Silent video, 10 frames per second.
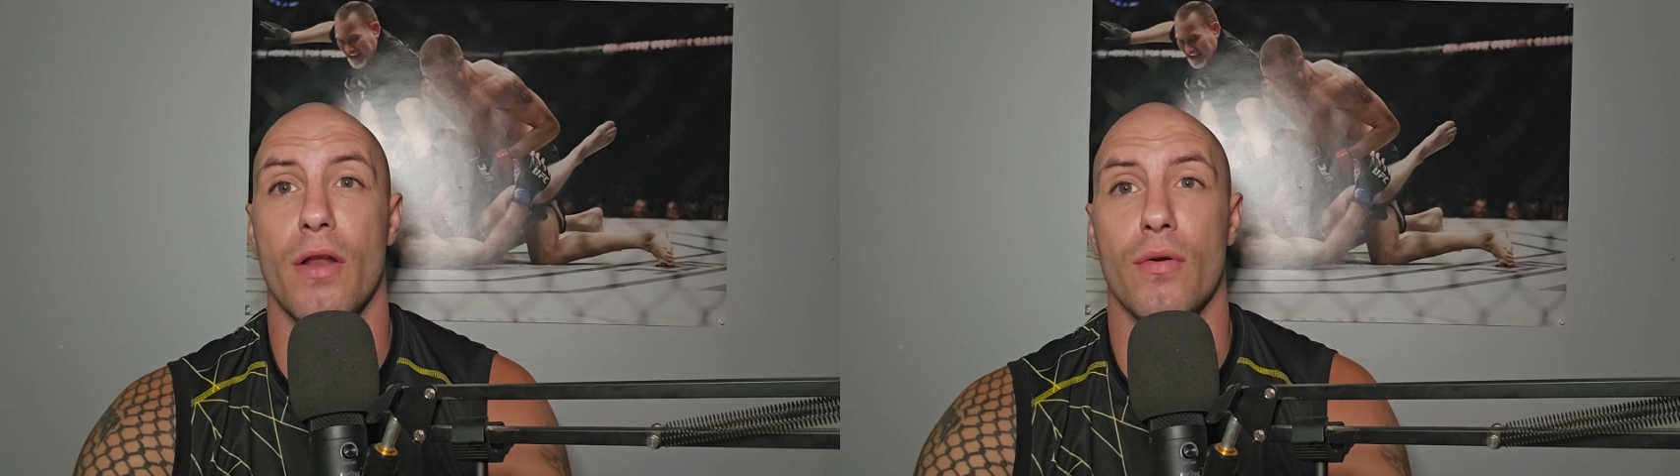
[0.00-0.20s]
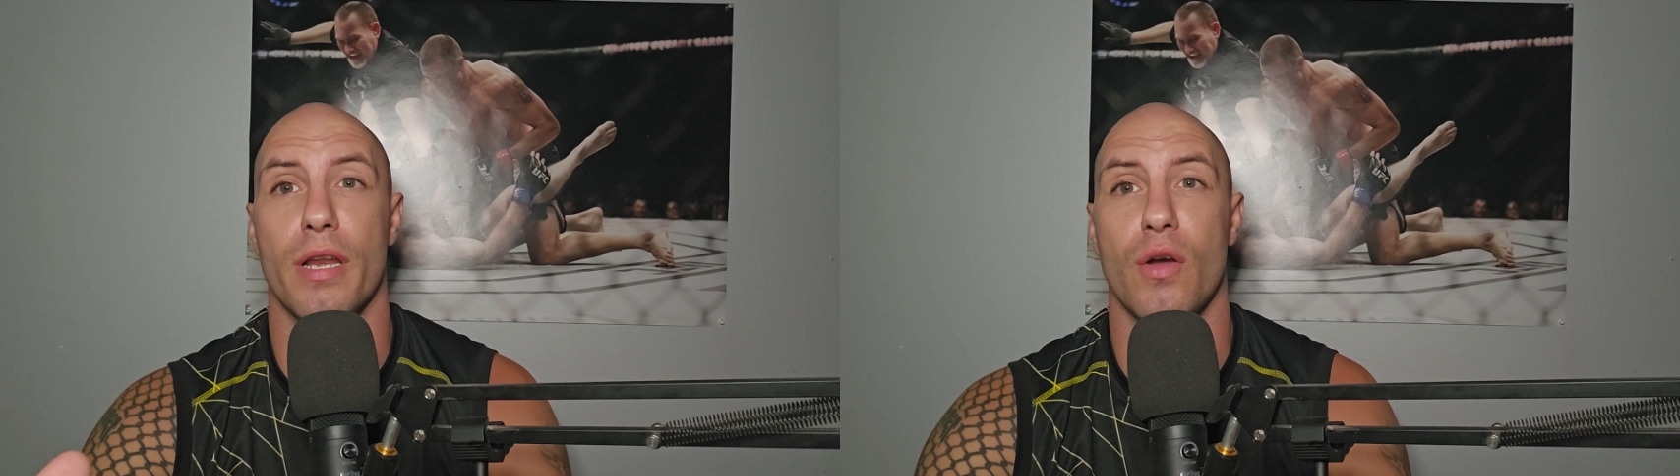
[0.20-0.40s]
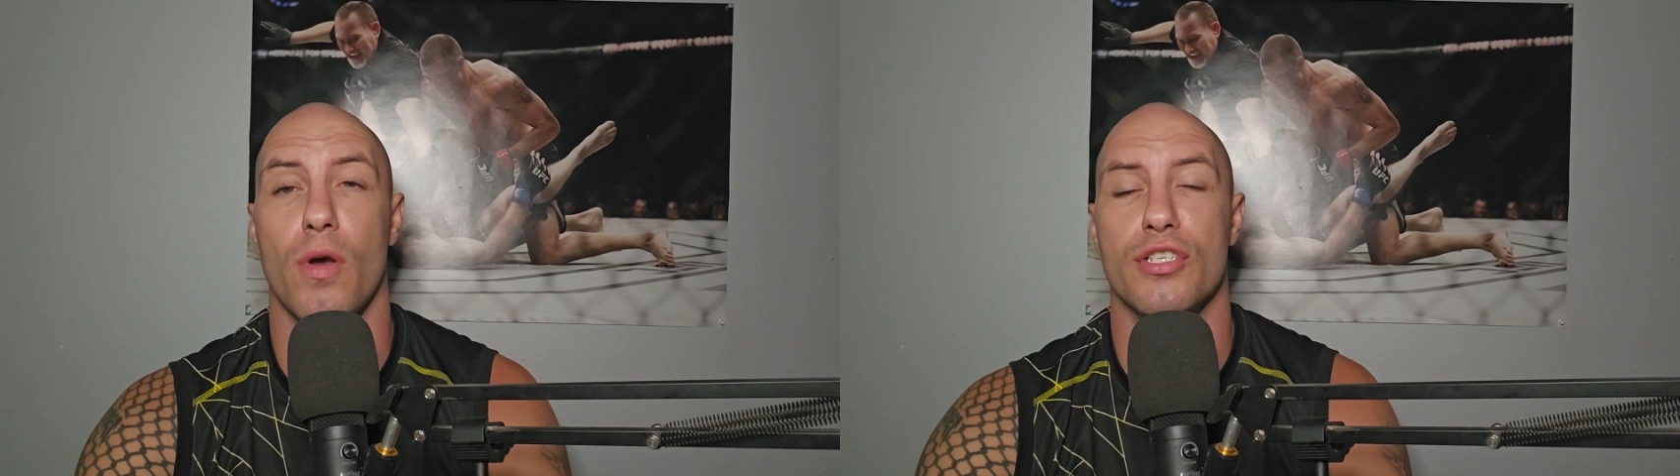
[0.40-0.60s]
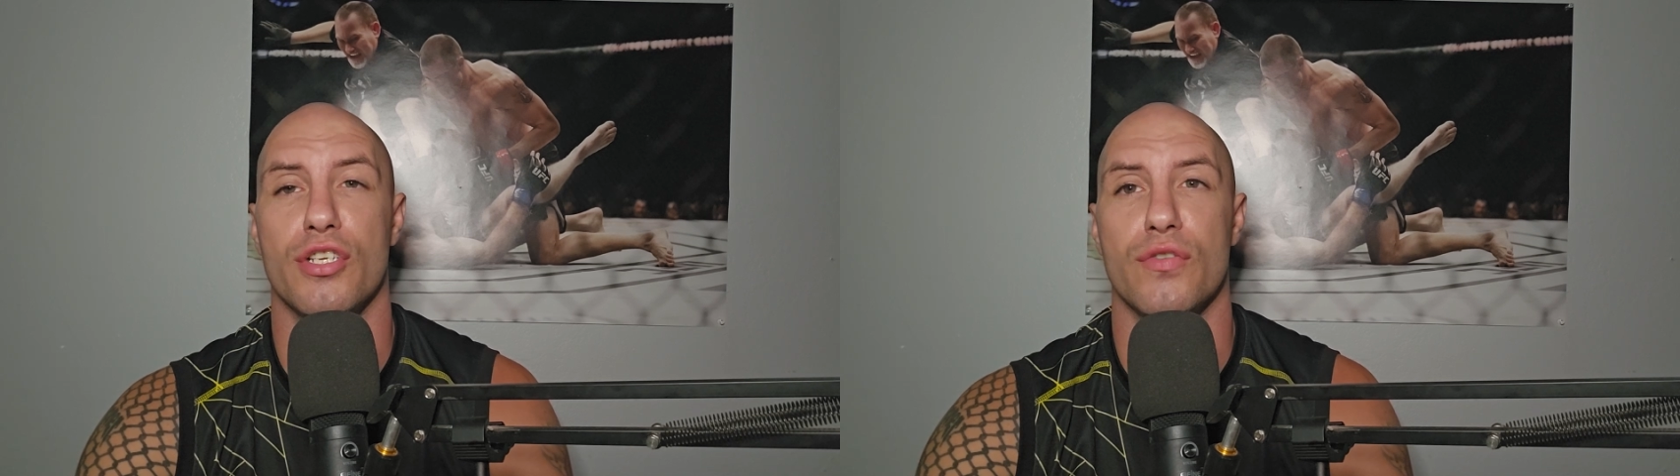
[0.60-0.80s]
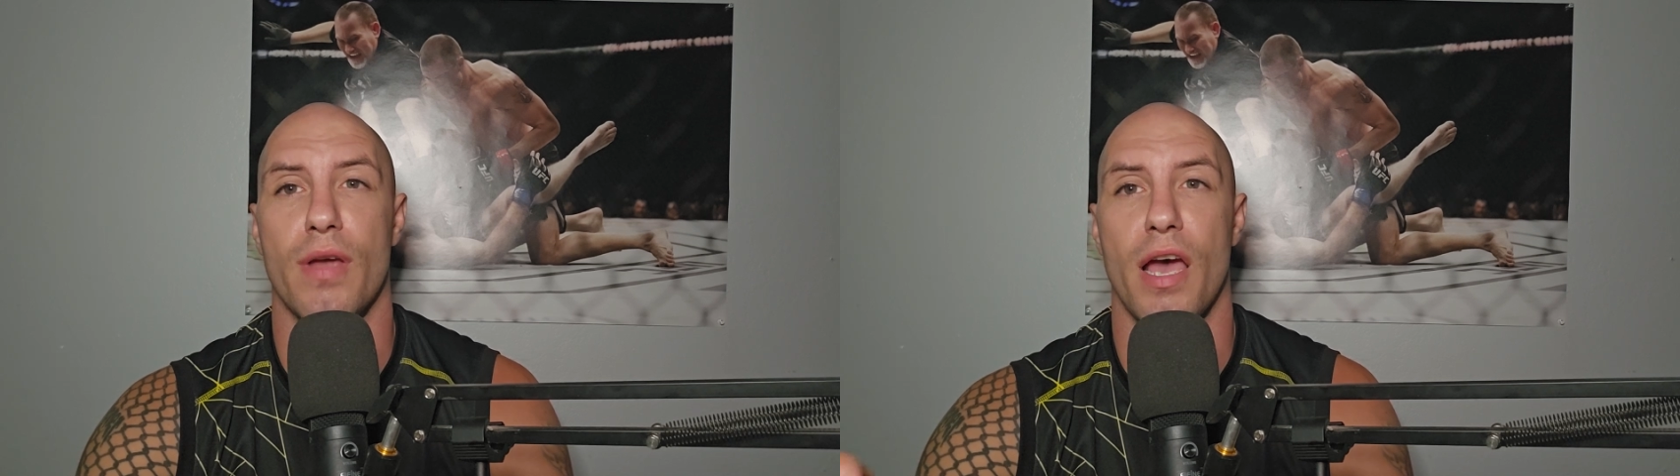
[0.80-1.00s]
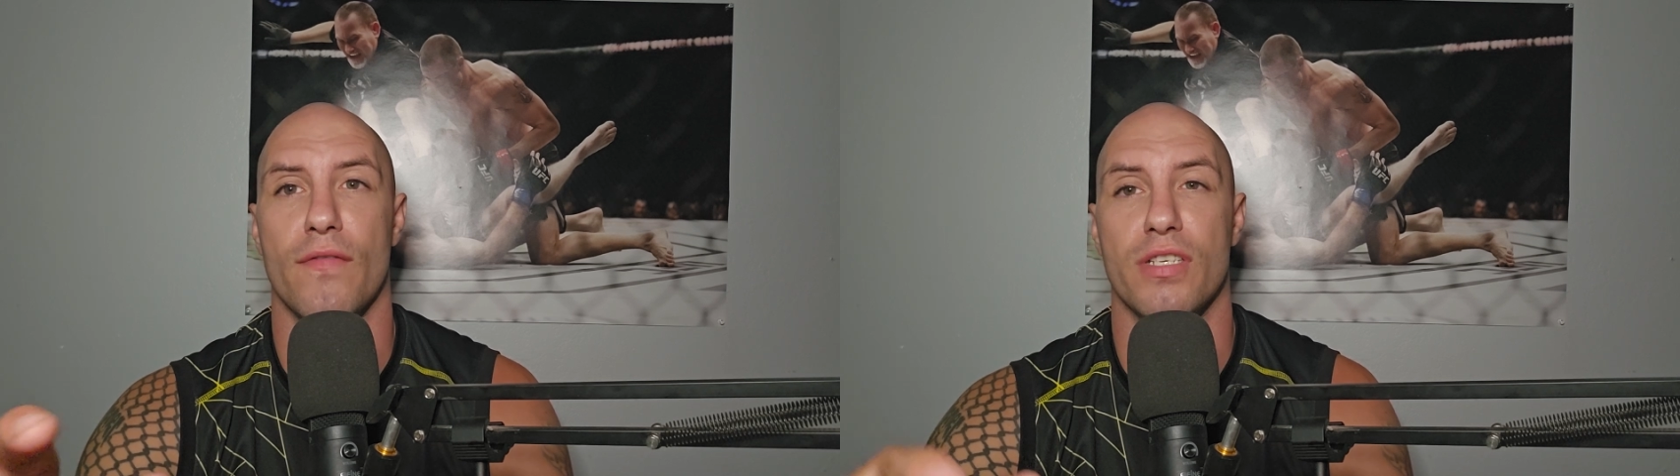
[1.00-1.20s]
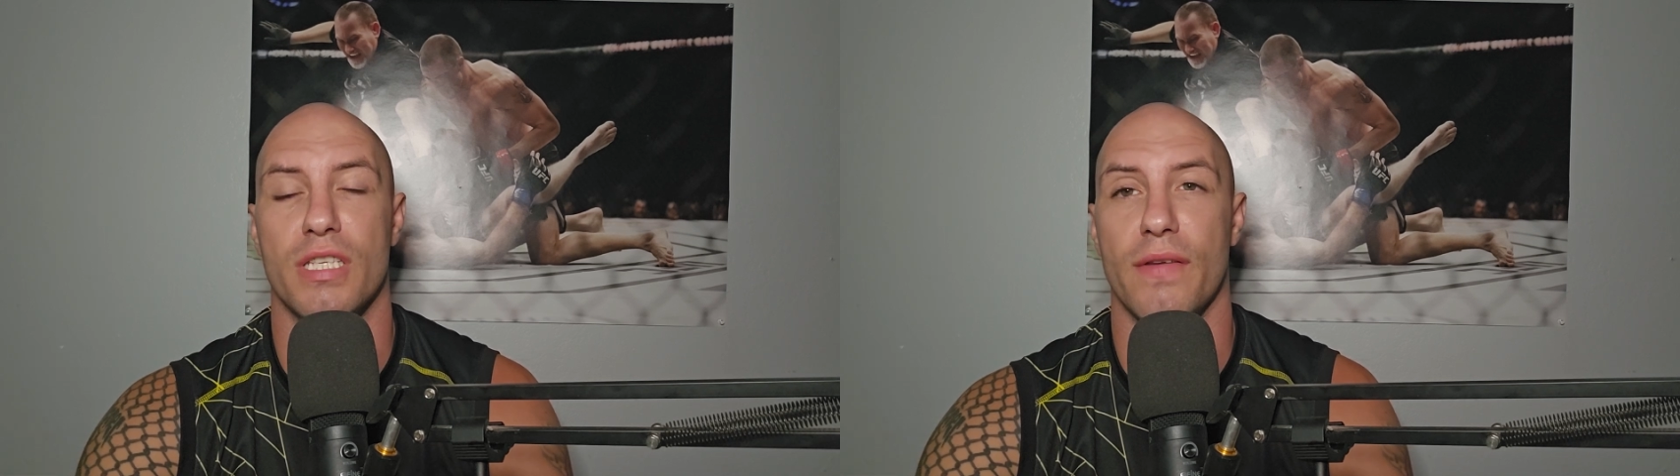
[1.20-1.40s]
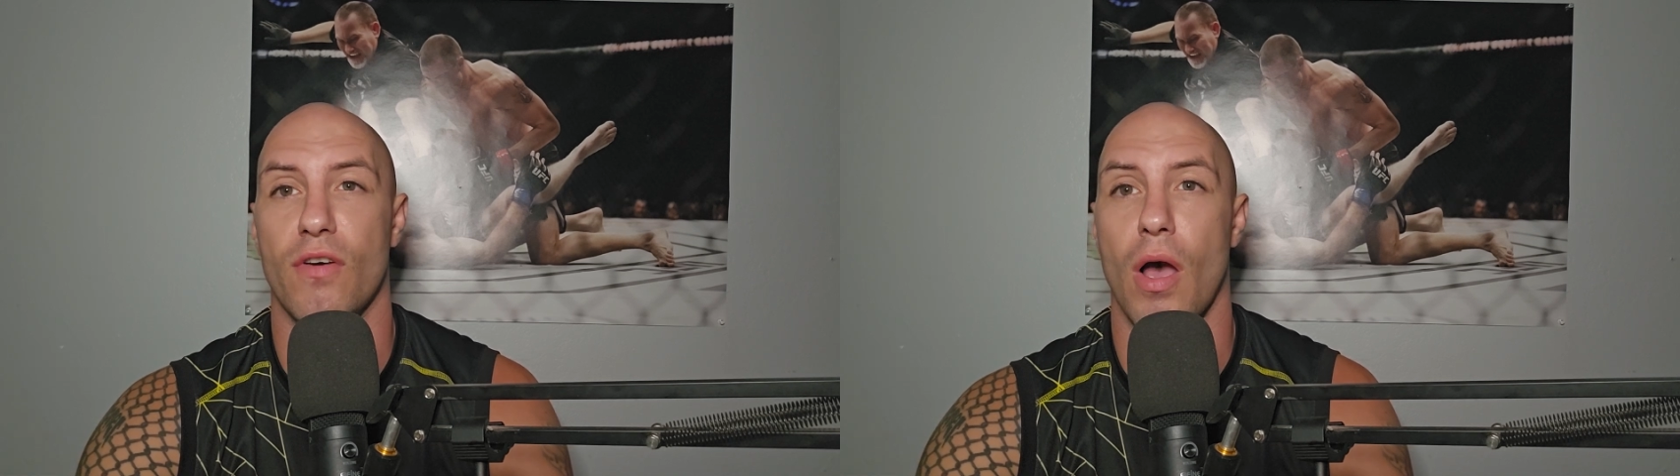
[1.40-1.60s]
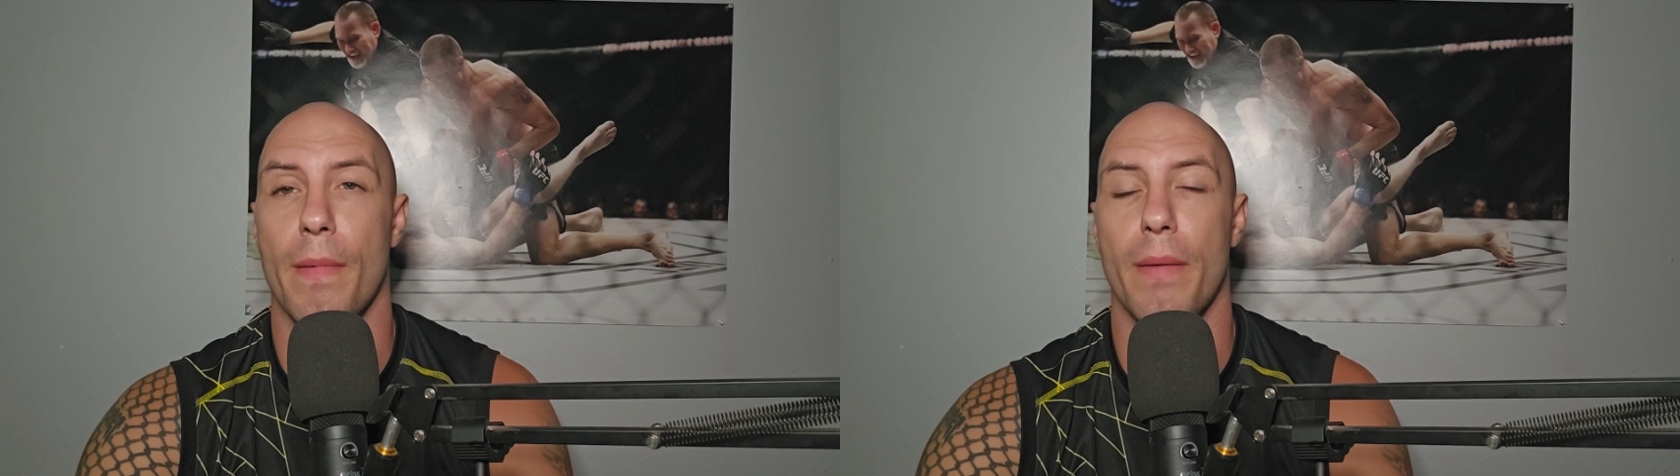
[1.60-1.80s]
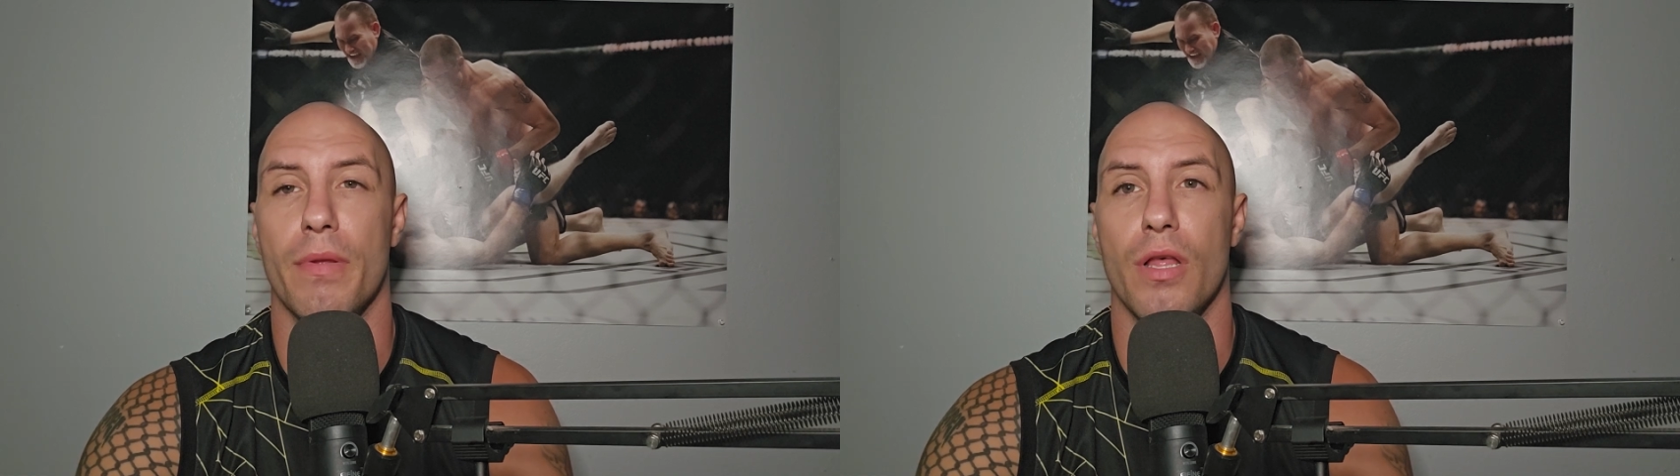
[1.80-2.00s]
or any questions you have, just leave a
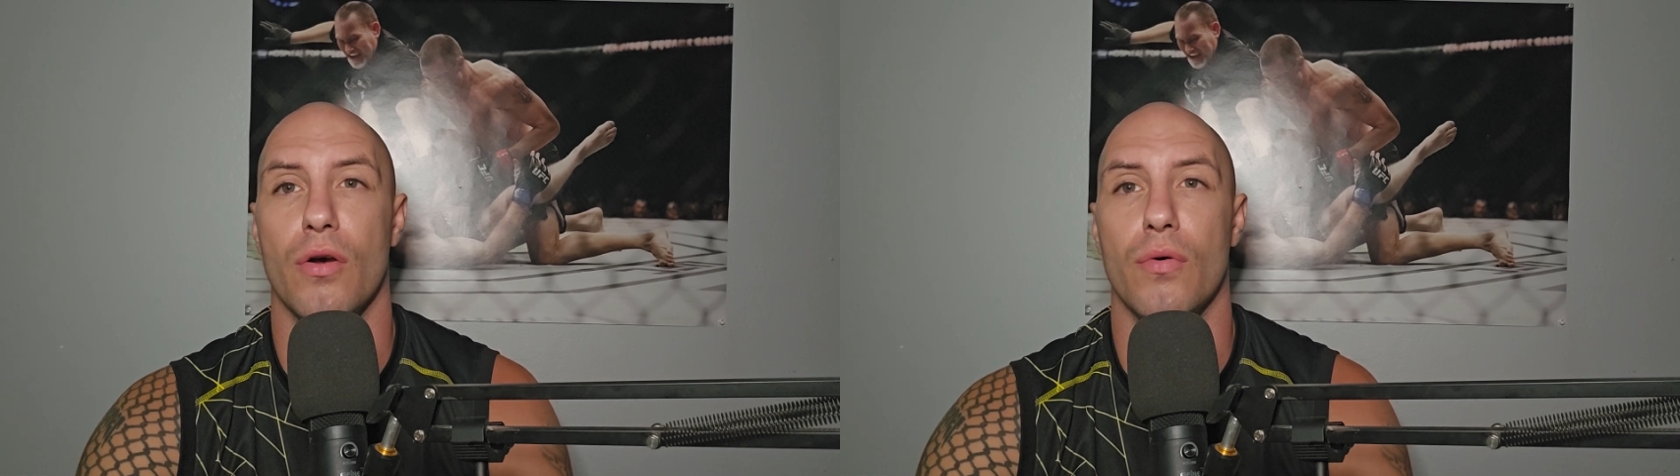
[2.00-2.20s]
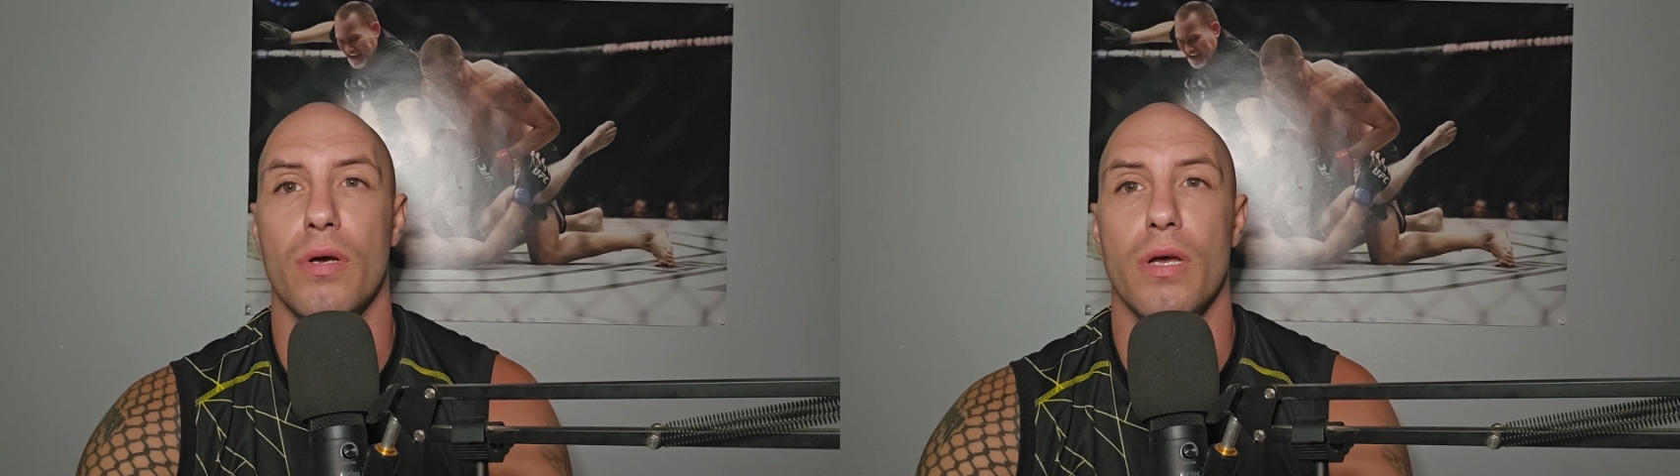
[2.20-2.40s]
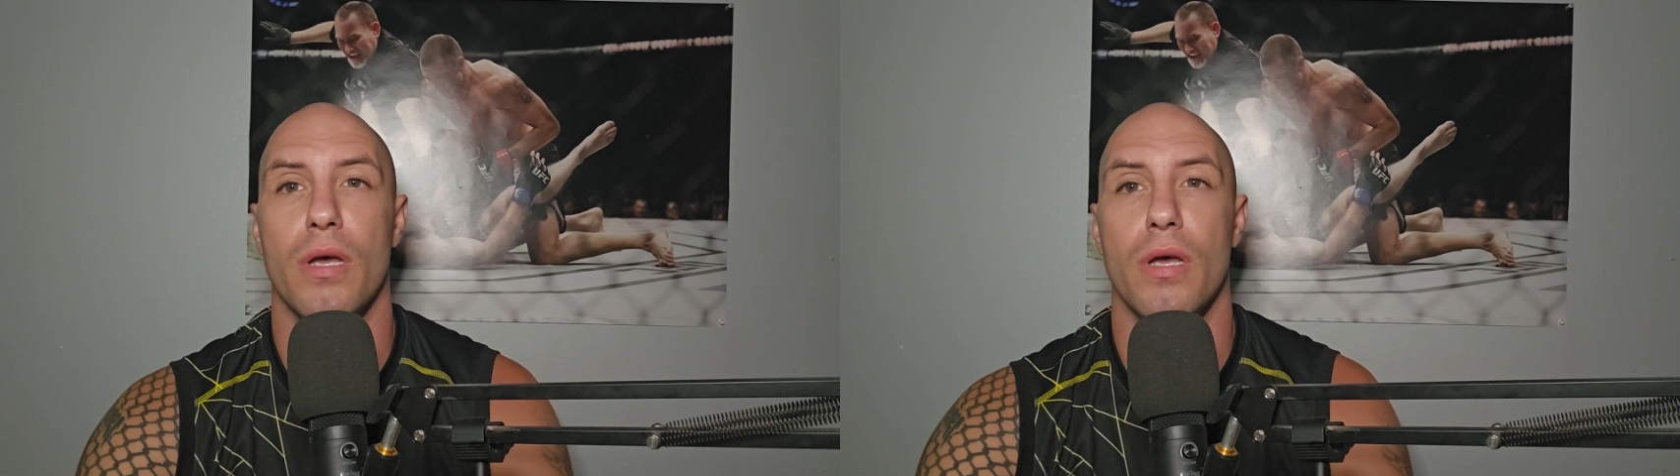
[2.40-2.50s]
comment below.